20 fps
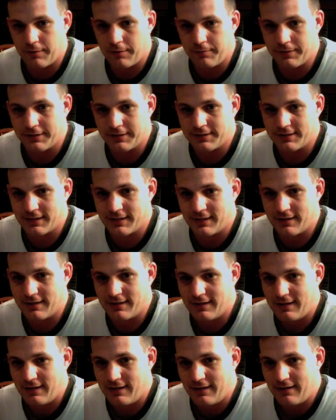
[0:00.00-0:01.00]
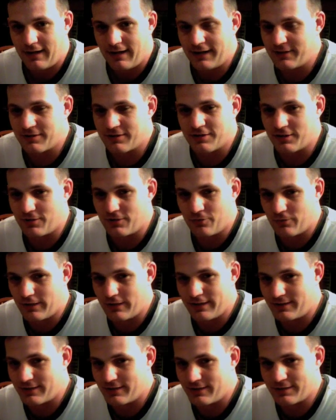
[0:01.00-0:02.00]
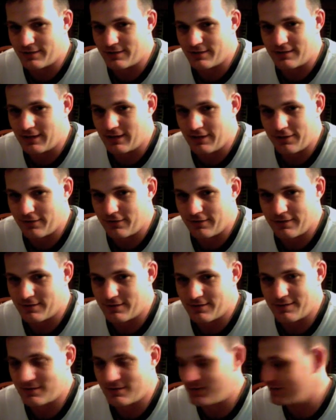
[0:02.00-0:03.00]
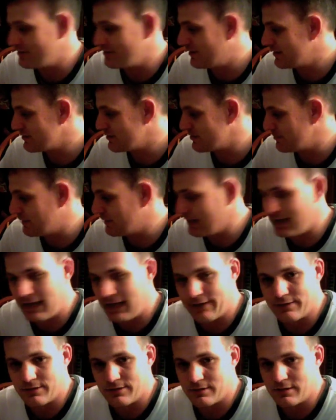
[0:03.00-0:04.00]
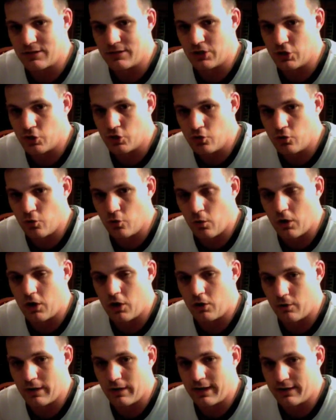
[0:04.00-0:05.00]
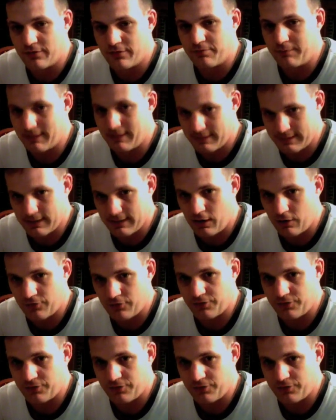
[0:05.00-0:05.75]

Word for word: But uh, I just couldn't wait just to tell you this. This is awesome. I haven't seen a new OS myself